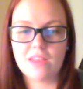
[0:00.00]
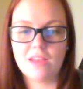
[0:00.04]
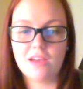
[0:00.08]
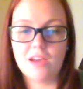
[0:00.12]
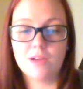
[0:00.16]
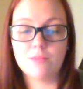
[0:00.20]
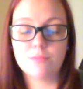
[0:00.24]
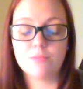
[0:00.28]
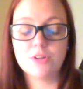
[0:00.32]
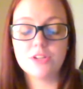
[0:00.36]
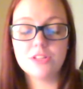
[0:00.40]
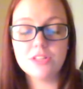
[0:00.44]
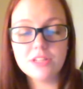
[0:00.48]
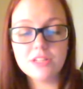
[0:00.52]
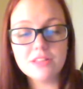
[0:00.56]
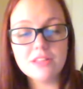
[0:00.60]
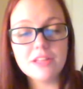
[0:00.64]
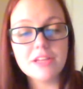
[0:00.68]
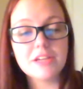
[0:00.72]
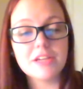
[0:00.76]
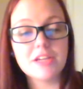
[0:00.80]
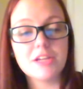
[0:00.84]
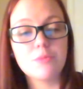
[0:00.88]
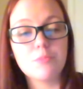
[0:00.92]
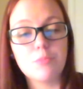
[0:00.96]
I'm really
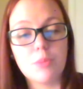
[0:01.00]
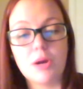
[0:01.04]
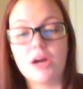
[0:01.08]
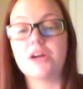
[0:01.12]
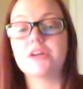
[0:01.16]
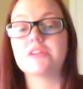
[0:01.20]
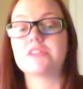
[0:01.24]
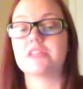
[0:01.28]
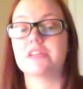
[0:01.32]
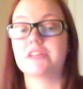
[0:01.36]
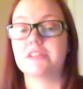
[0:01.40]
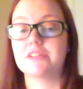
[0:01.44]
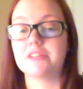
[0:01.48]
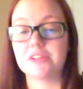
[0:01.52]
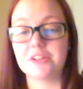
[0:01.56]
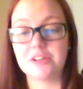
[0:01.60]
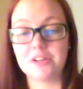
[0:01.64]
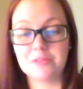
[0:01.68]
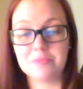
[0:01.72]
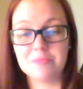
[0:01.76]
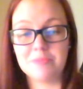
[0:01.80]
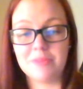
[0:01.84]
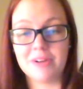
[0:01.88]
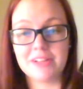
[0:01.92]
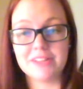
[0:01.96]
liking
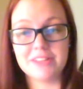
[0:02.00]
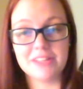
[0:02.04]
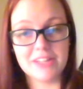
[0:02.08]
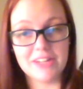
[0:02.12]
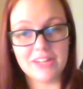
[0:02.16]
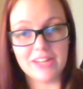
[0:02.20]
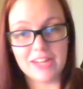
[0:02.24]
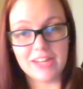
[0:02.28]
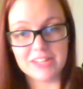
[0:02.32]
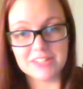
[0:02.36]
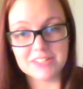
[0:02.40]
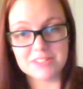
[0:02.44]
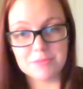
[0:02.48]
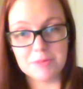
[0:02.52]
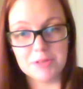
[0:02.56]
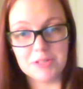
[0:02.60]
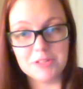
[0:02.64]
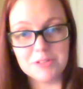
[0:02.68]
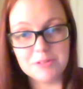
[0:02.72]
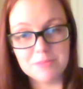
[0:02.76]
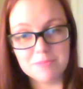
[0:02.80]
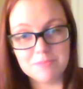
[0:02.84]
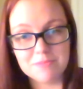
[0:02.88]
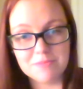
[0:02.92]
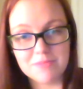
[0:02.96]
Bartender by Lady
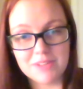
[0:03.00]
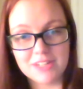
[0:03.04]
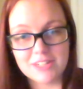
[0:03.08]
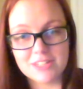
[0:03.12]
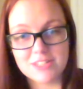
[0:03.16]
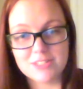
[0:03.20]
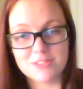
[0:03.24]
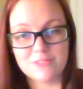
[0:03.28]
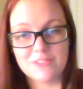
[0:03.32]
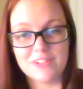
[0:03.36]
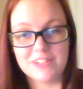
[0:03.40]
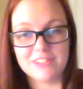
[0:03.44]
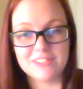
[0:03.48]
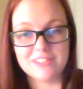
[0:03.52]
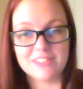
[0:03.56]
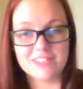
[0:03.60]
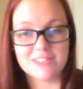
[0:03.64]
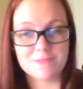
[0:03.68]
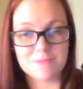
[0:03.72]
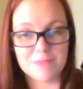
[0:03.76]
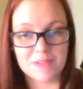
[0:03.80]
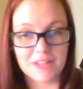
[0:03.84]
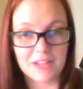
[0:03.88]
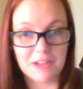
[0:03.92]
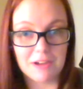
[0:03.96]
Antebellum. I just find that's
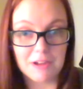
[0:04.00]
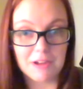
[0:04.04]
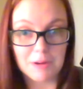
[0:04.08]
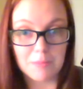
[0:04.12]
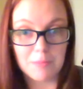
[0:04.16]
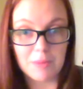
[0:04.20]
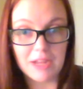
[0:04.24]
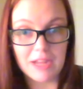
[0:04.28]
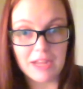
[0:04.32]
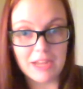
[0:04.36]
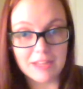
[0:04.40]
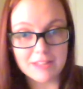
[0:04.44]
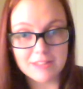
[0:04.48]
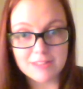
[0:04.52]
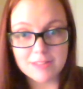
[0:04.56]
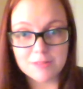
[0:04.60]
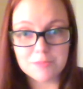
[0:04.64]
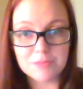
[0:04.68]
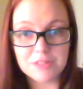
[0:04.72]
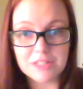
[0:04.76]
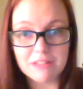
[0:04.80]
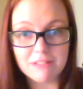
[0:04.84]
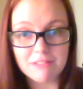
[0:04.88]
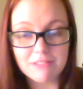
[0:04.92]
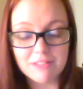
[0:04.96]
been kind of my anthem
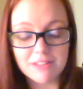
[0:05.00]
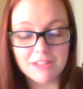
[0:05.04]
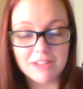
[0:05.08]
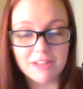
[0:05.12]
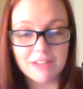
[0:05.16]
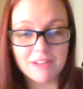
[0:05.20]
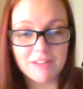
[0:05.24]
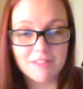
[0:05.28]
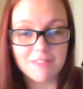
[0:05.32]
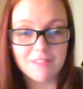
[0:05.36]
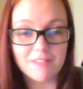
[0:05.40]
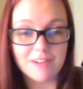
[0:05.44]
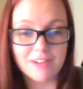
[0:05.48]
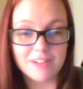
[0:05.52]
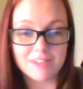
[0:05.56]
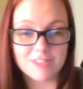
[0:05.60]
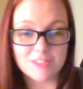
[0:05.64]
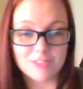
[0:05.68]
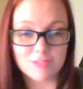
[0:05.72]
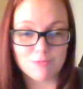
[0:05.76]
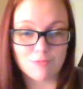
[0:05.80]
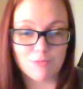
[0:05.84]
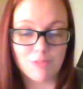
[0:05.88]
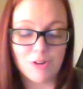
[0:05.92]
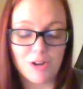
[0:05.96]
lately. I
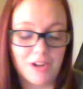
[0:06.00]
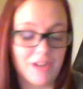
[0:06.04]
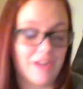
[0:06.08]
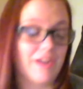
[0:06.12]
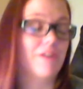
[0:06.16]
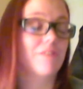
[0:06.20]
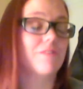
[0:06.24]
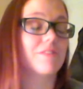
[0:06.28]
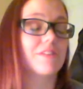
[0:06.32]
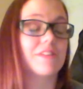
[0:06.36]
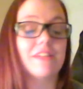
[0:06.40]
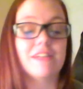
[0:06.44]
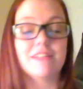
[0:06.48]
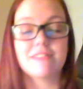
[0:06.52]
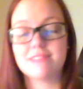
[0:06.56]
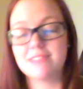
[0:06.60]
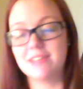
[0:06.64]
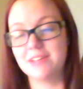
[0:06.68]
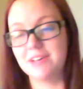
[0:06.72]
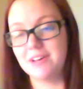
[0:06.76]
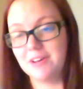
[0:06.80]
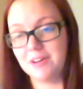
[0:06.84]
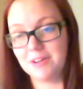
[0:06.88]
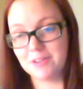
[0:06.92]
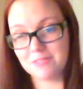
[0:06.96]
just rock out to that
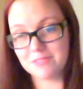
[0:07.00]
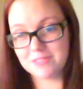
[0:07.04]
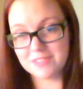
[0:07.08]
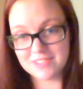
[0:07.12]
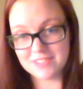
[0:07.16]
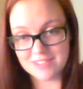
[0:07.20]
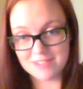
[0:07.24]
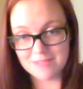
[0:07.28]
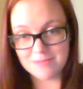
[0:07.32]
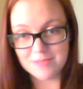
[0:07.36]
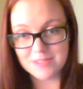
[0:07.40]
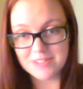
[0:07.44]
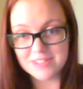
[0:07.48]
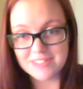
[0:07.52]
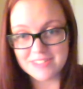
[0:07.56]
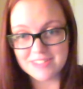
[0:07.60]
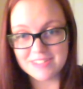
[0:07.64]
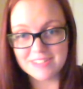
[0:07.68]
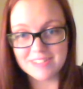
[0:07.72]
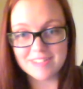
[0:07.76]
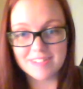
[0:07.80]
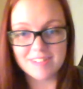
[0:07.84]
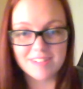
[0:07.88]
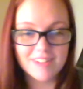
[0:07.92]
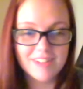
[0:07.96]
song for some
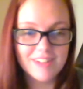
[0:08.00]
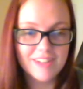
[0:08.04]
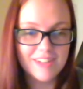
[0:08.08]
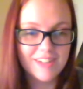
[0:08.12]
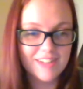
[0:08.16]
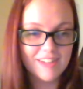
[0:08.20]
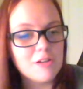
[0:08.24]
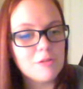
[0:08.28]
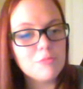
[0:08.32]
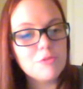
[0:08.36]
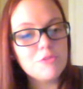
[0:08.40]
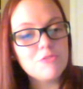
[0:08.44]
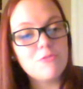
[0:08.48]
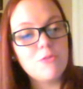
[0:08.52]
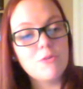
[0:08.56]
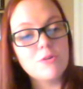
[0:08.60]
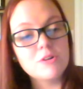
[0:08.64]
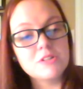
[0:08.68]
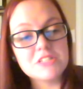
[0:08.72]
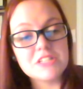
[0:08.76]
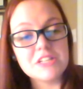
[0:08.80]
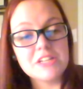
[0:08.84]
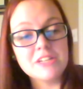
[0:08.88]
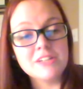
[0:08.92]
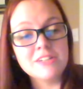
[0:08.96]
reason. Number
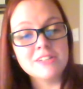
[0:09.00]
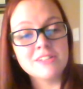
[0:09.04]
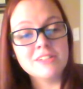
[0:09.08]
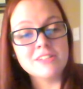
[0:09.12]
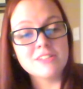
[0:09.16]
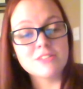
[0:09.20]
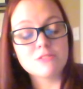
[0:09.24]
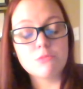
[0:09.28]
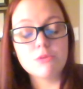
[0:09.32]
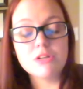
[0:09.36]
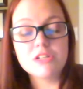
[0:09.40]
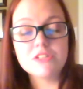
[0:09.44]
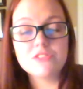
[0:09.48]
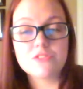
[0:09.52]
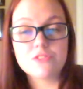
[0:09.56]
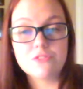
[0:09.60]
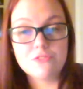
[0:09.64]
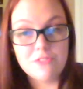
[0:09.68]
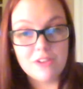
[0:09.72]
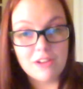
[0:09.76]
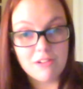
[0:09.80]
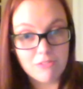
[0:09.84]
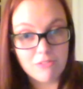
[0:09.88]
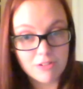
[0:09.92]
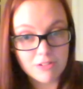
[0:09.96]
14 is what is your
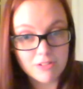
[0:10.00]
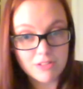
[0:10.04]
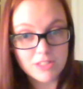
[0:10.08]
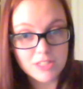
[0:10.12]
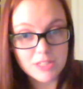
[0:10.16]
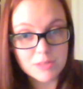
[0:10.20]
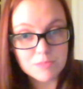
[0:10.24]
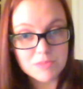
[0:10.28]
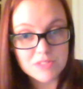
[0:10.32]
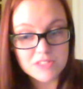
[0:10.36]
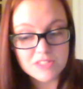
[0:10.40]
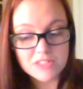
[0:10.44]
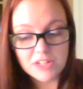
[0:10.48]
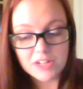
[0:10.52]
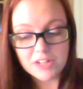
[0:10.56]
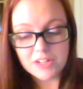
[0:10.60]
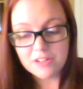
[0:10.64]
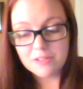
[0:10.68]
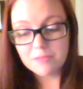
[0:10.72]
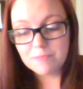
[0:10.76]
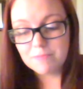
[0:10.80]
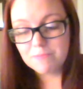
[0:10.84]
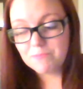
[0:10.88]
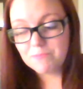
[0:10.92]
favorite lipstick?